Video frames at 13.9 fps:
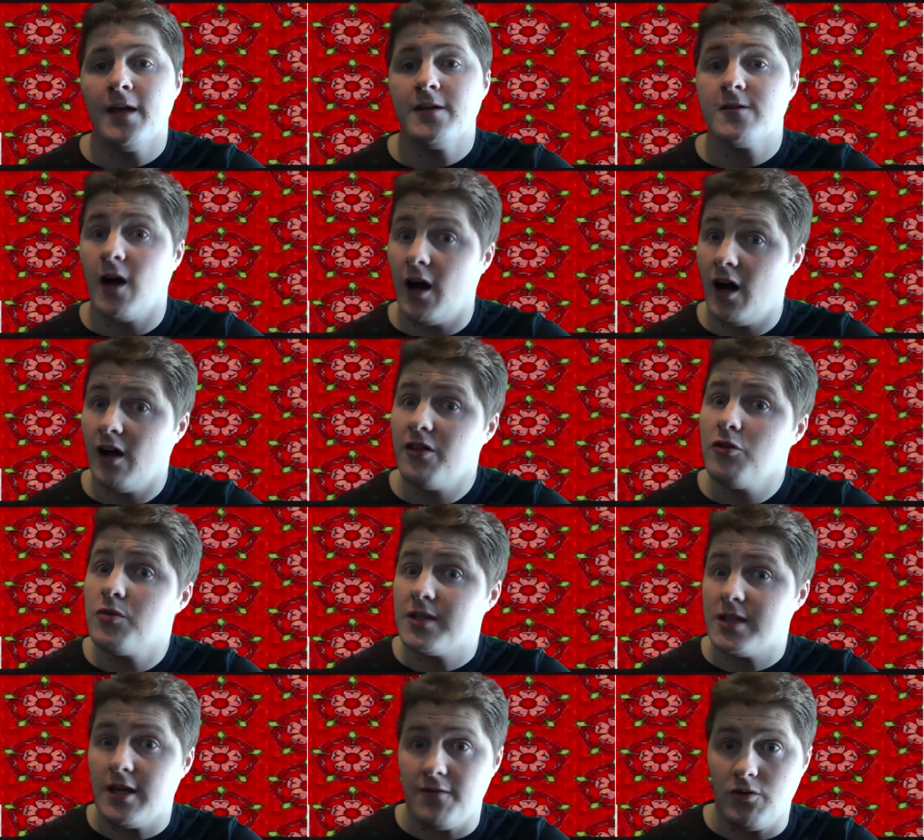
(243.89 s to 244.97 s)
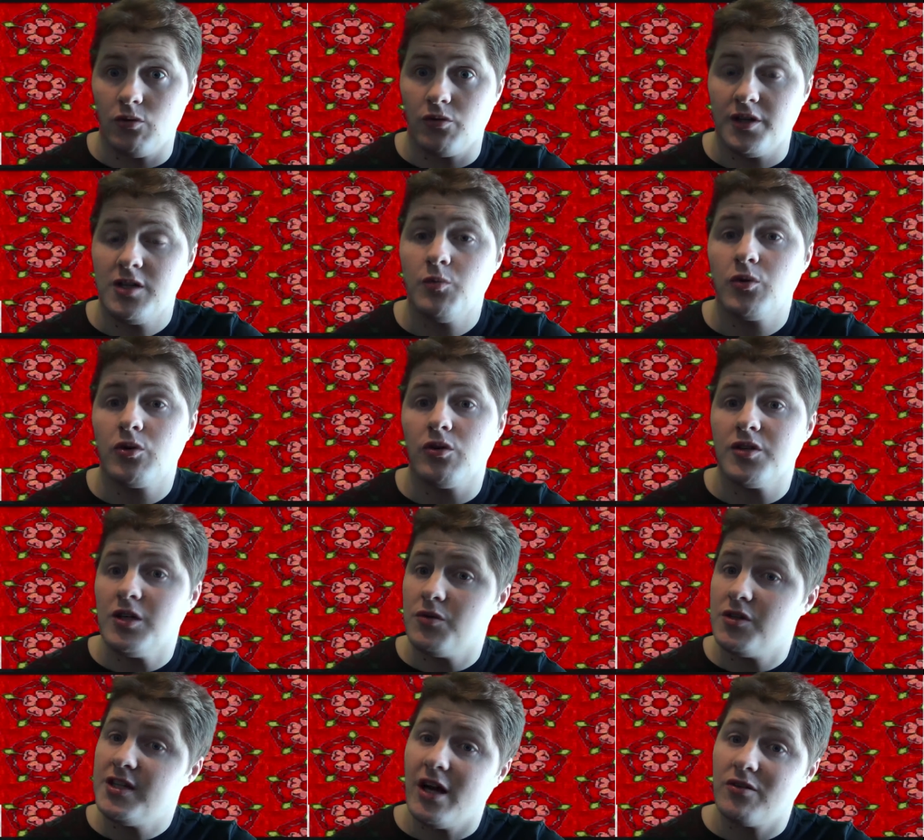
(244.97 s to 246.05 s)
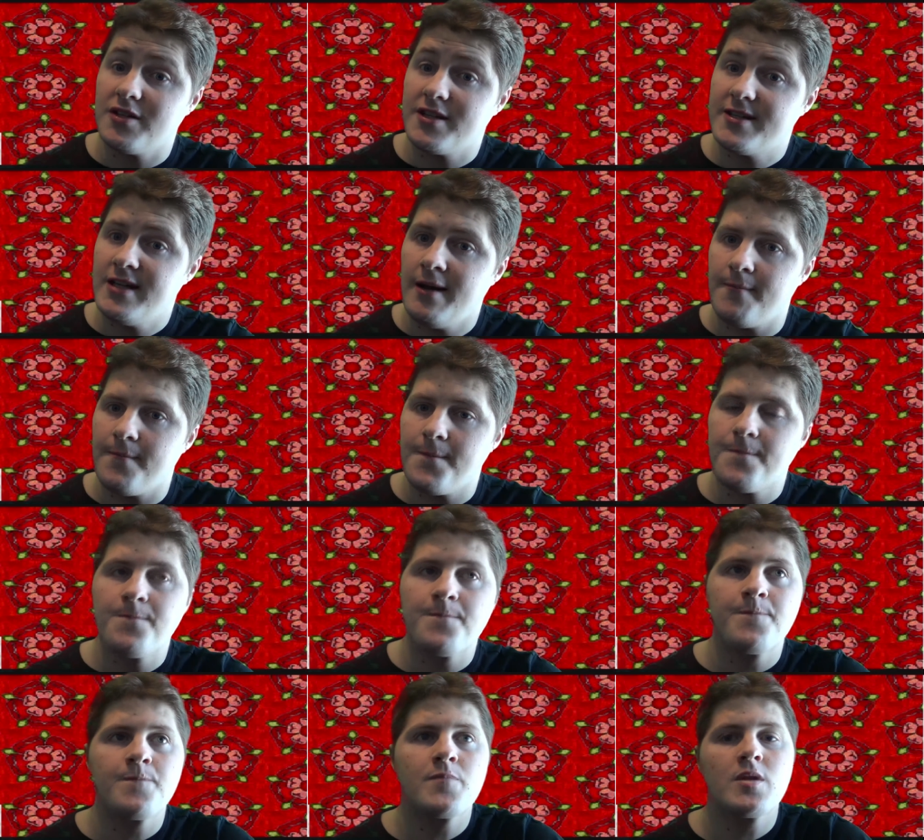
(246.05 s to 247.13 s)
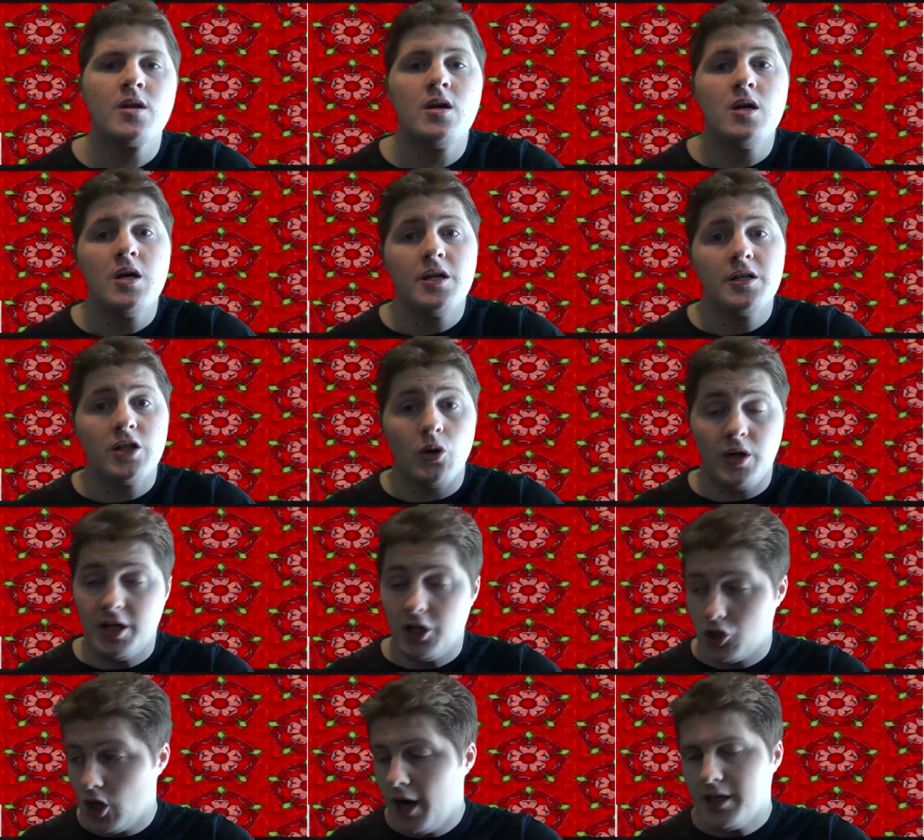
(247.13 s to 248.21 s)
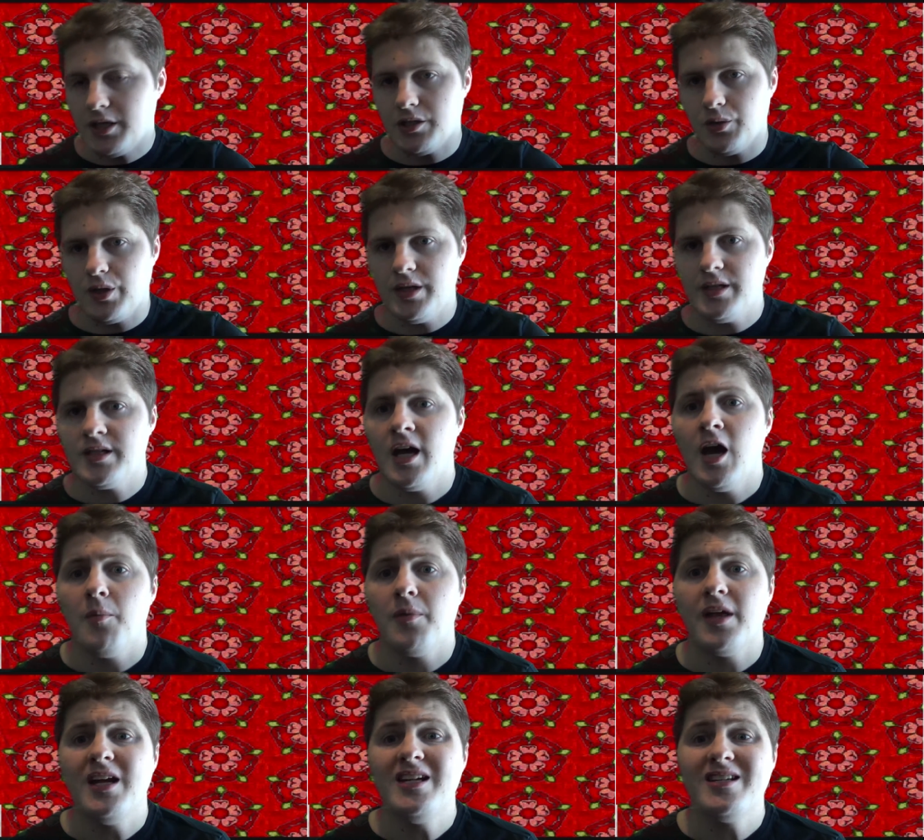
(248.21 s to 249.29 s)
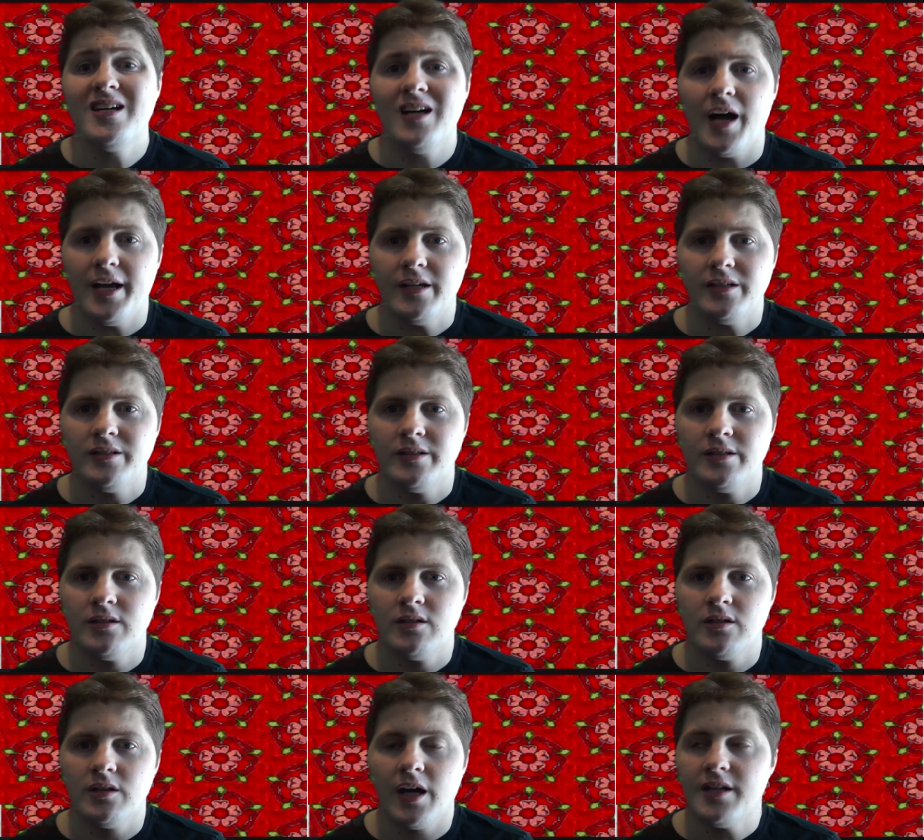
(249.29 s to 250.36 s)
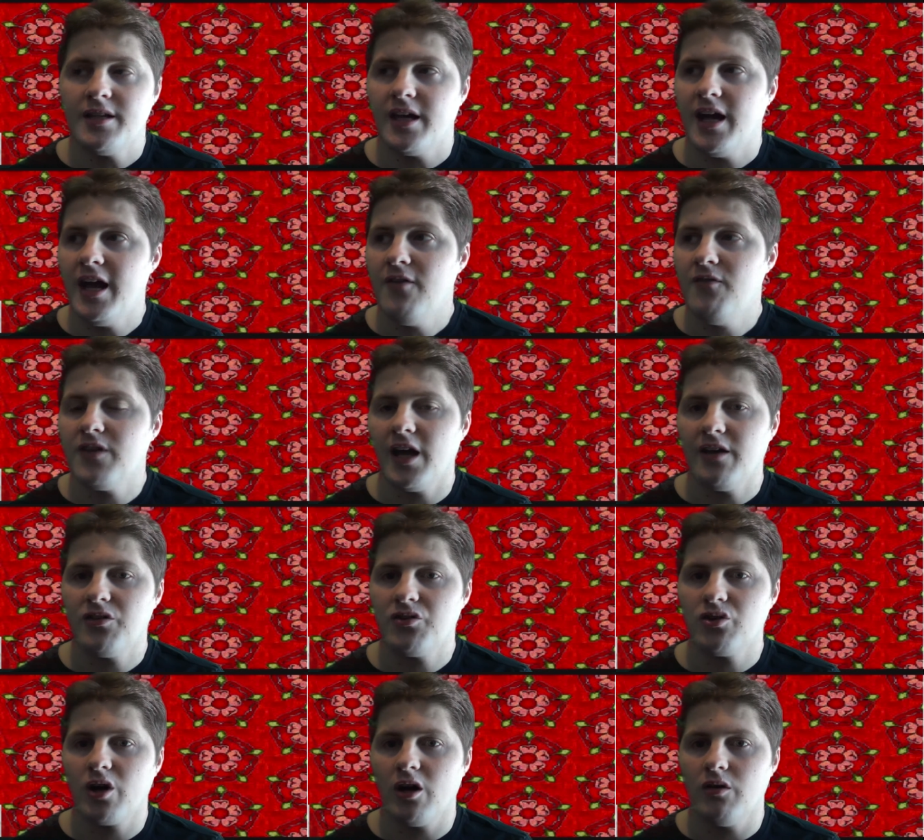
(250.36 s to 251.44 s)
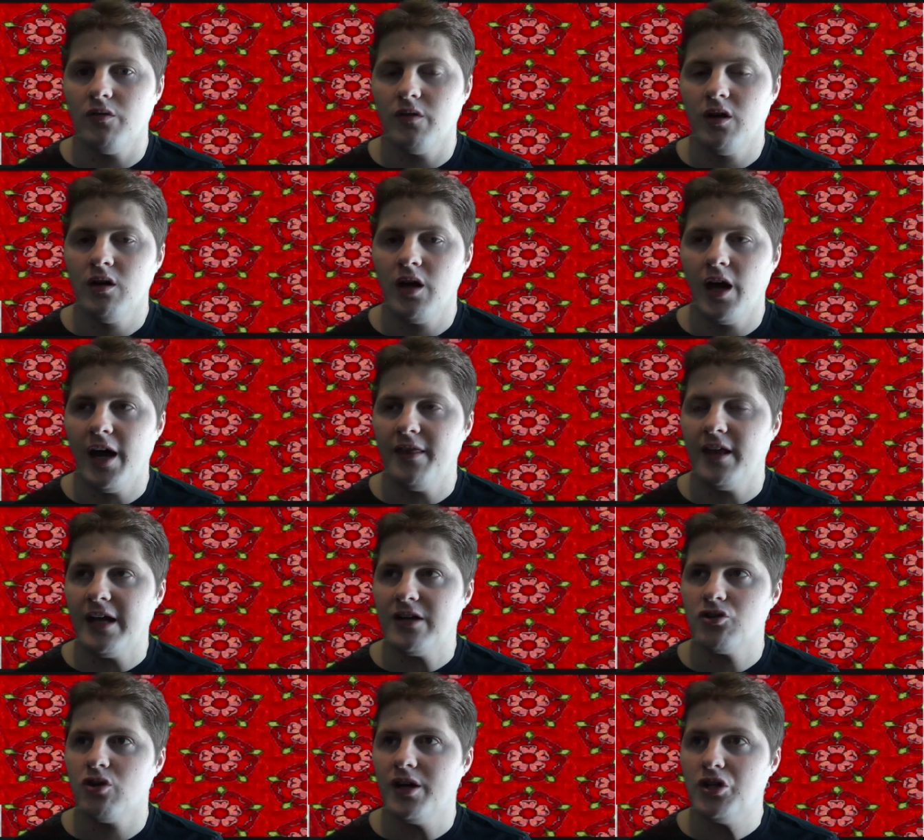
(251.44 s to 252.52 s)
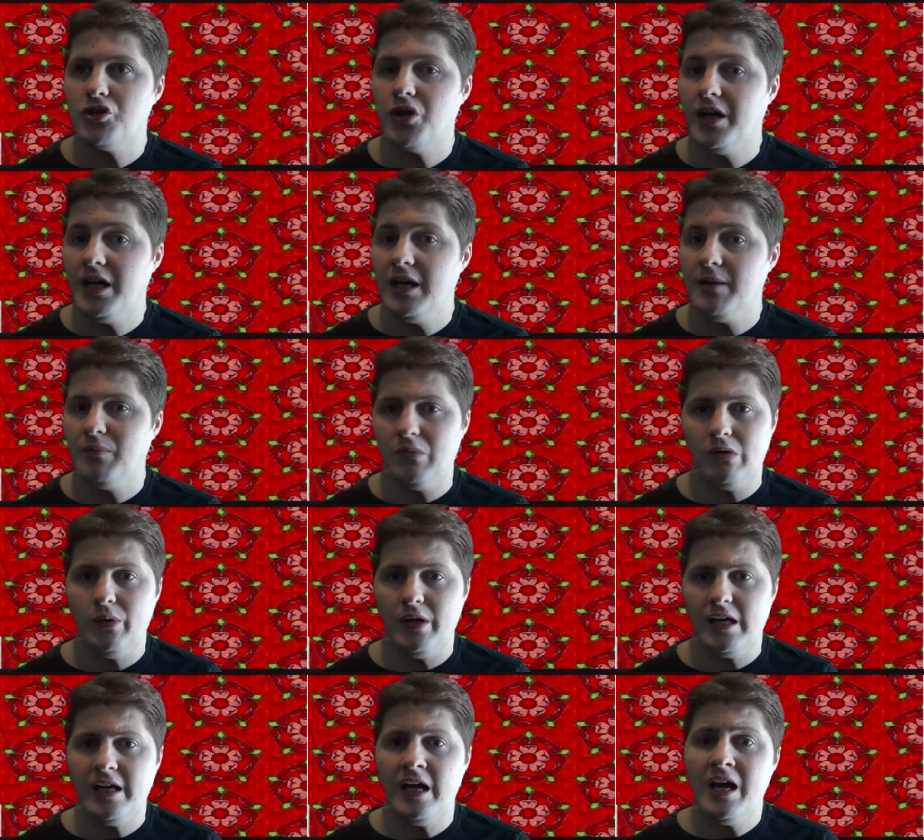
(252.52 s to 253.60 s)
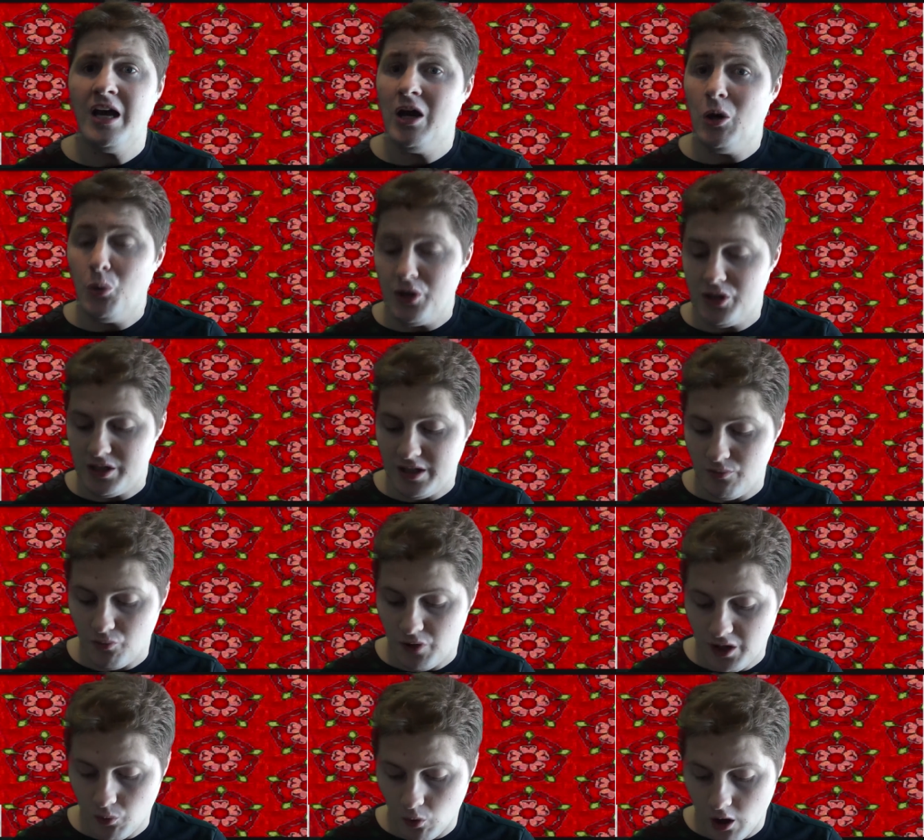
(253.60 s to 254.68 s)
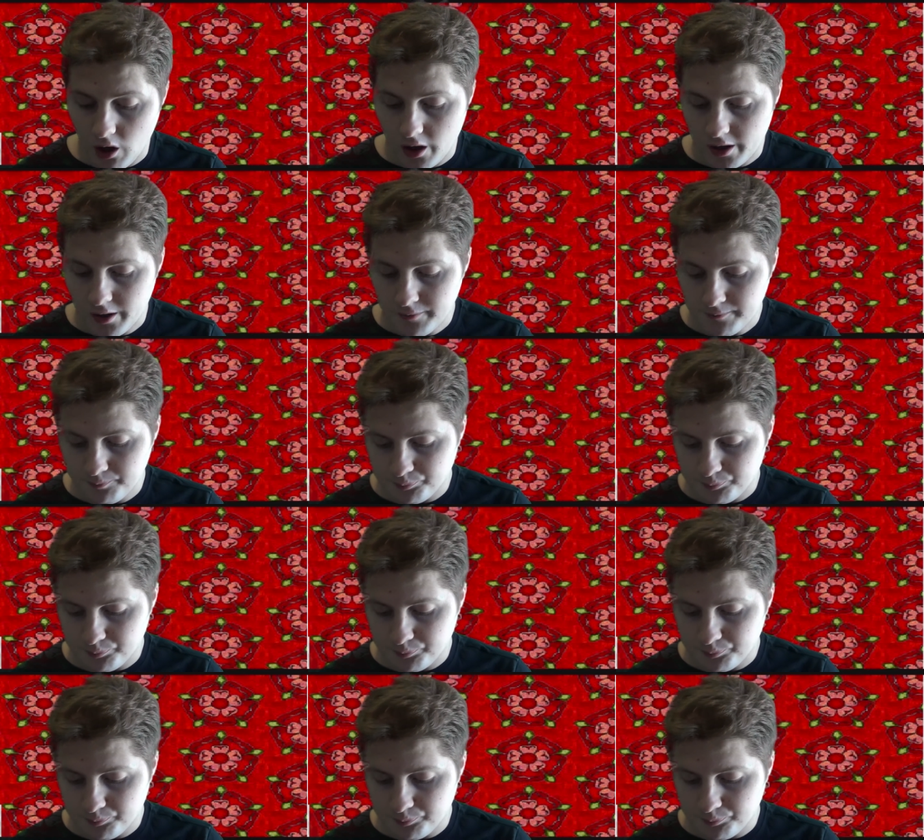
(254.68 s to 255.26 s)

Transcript: So Arthur was given all this because he was the eldest son. So he tried to do this, but then he died. And then Henry VIII took over, and they had to try and train him quickly, which didn't really work.